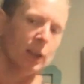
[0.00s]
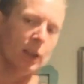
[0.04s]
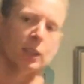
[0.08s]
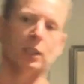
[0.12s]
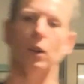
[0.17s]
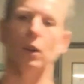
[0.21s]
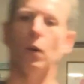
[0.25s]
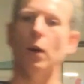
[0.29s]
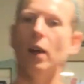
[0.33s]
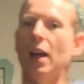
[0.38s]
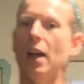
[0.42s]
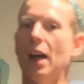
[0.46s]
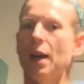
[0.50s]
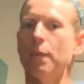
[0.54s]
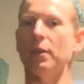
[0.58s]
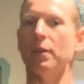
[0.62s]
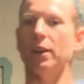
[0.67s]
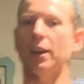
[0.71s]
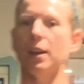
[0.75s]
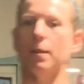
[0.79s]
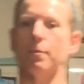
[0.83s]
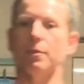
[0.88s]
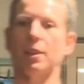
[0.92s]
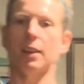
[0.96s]
So I'm going
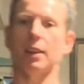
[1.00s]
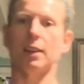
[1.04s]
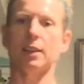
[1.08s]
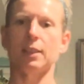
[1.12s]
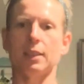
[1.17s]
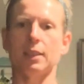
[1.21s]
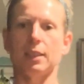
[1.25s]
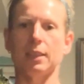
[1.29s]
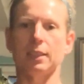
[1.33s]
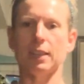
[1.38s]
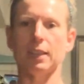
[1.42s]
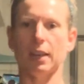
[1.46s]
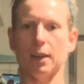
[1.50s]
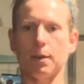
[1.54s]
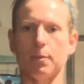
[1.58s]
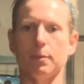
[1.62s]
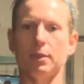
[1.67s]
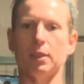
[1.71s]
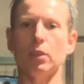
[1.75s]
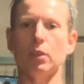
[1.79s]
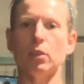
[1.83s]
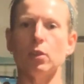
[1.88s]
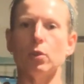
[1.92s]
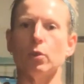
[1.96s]
to come down into the second
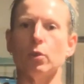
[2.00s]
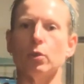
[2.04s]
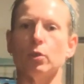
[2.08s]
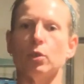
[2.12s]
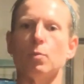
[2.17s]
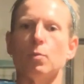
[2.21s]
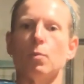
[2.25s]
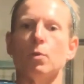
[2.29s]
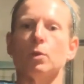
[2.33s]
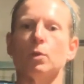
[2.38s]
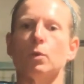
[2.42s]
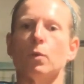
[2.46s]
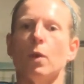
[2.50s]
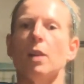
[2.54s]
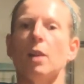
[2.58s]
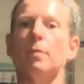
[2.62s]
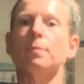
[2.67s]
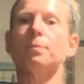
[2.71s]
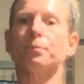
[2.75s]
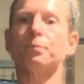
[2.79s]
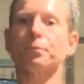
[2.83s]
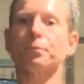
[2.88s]
position, or sumo squat.